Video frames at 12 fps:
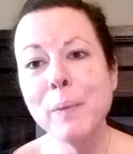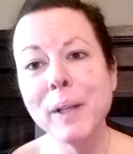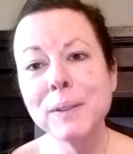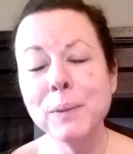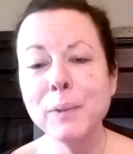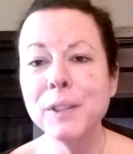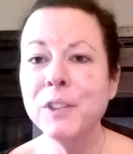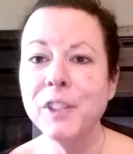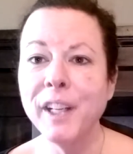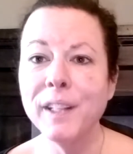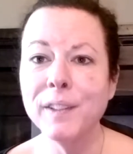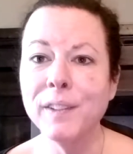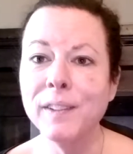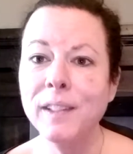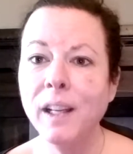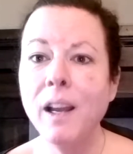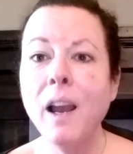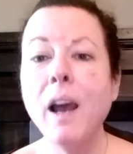Back to my channel.
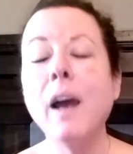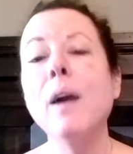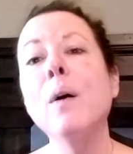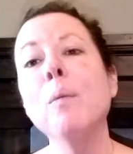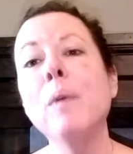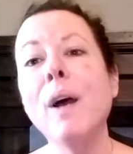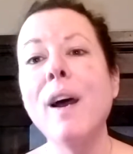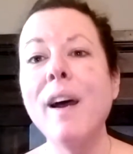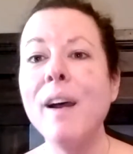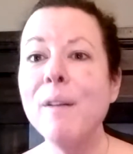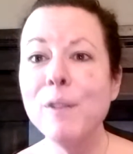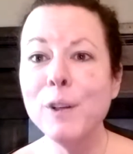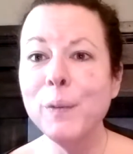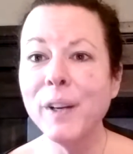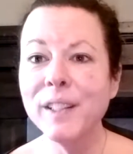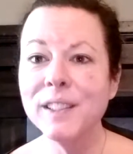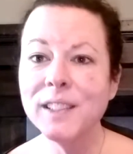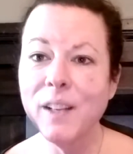I hope
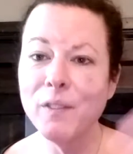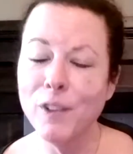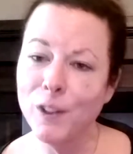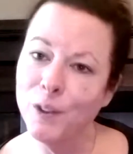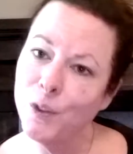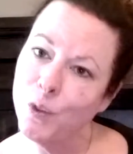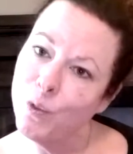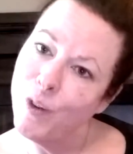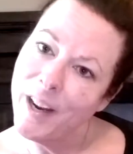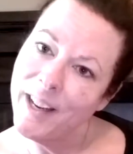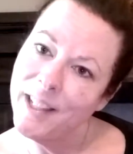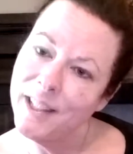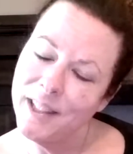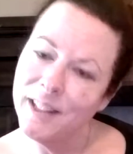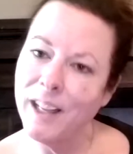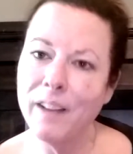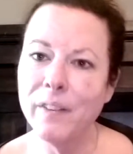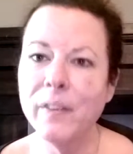everybody's having a great
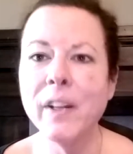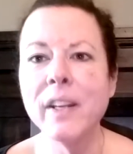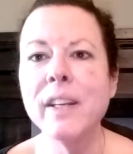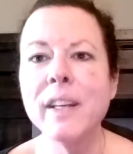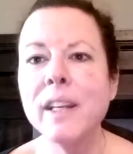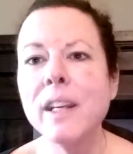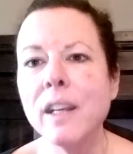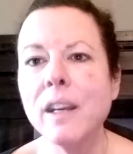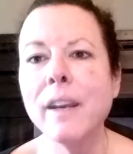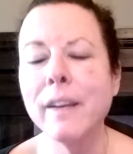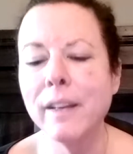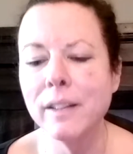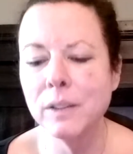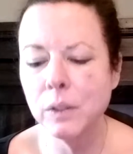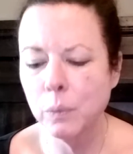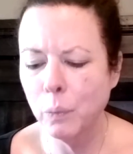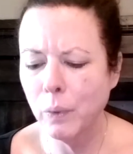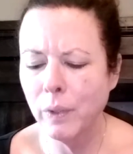Saturday, and
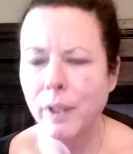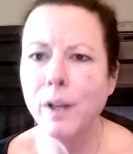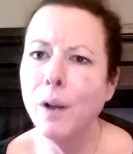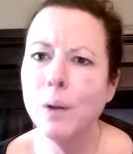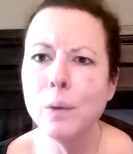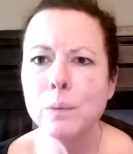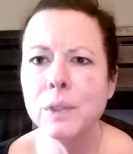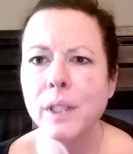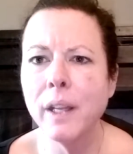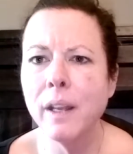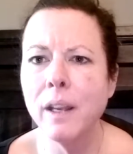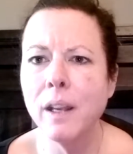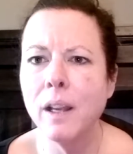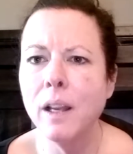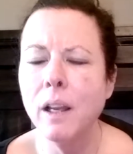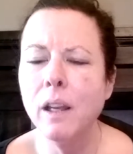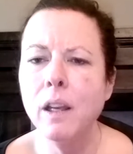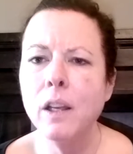we're at home today
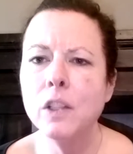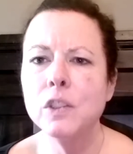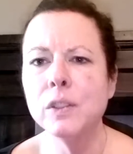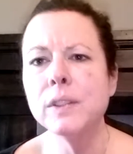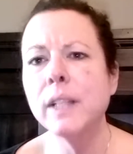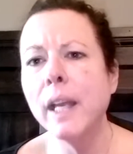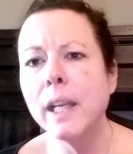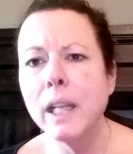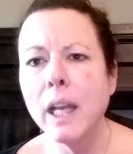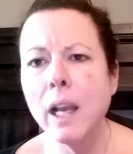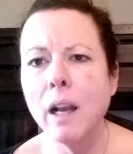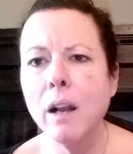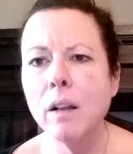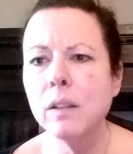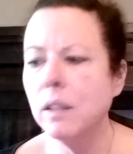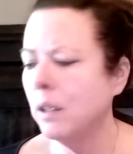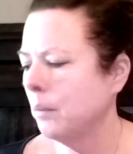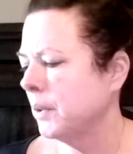just hanging out.
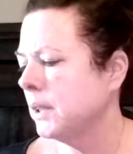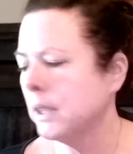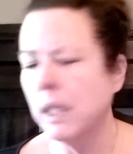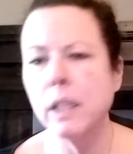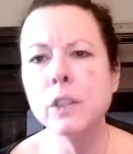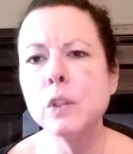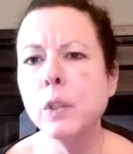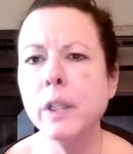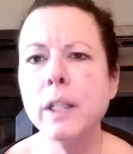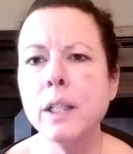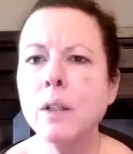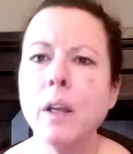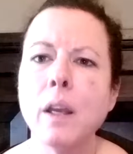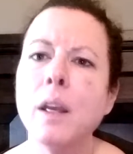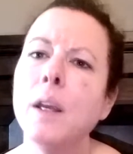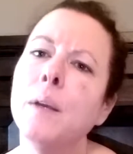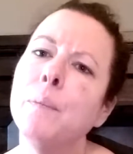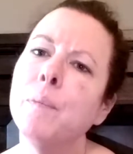It's not a training
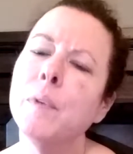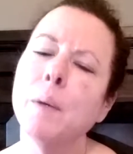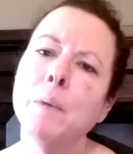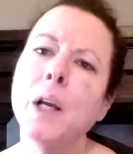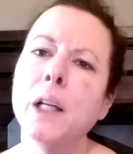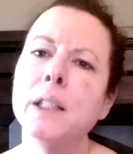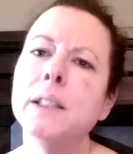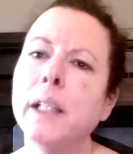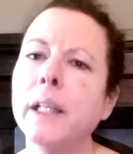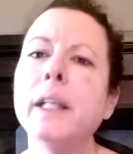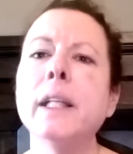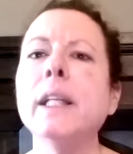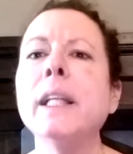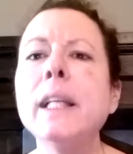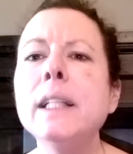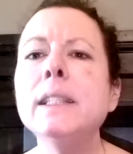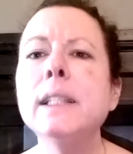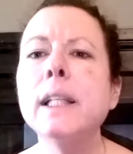day. I'm kind of taking it
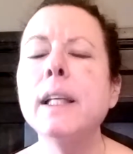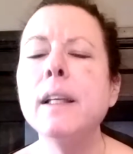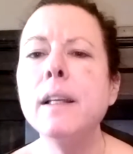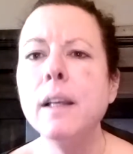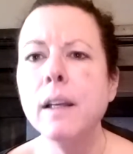easy.